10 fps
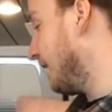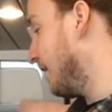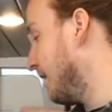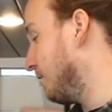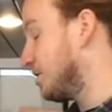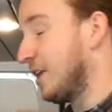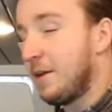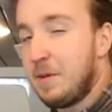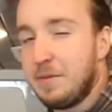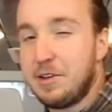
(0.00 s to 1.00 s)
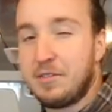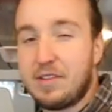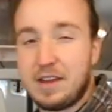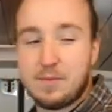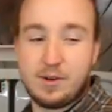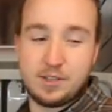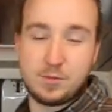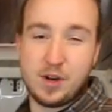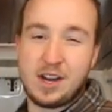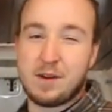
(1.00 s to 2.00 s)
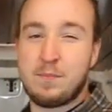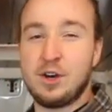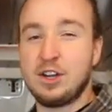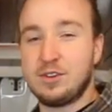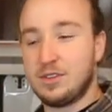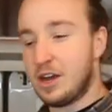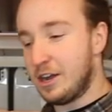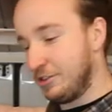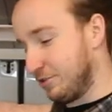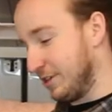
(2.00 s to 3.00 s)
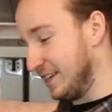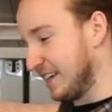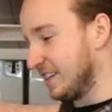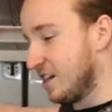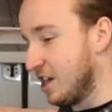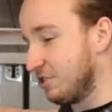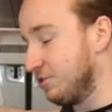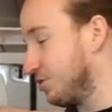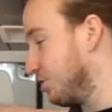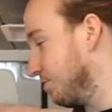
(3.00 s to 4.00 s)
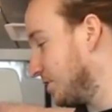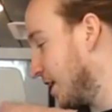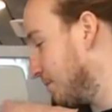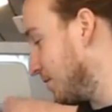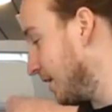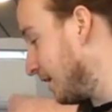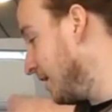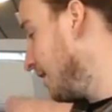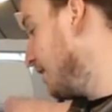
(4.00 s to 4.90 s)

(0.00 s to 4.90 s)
uh, which a lot of people don't think about, is where you're gonna put your laundry, like a laundry chute type thing.